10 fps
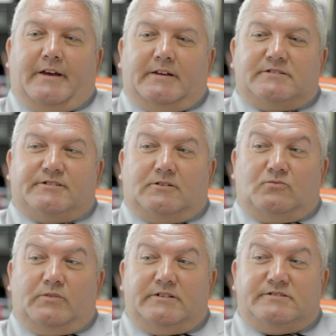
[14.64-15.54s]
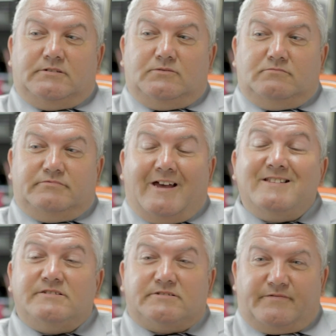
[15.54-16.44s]
so we do
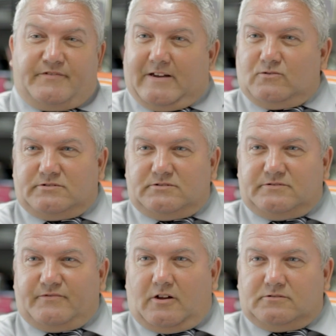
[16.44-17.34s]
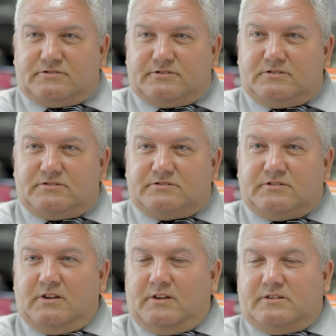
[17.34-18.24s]
tens of thousands of concerts,
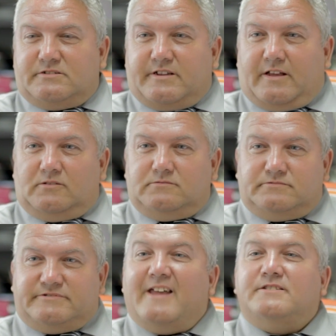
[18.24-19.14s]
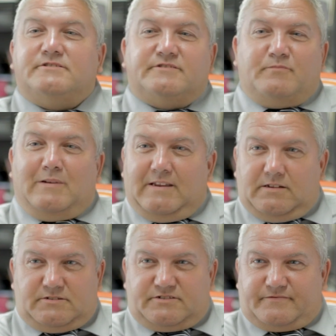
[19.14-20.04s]
sell tens of
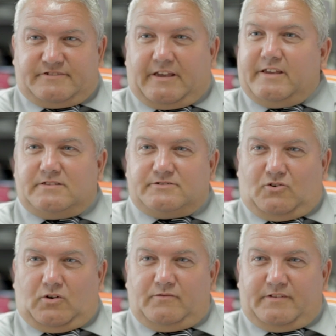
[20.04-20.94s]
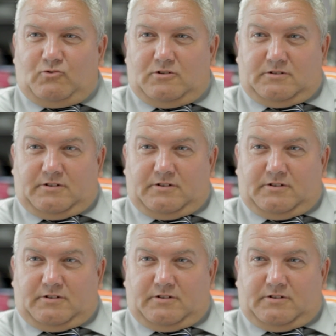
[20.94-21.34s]
millions of tickets all over the world.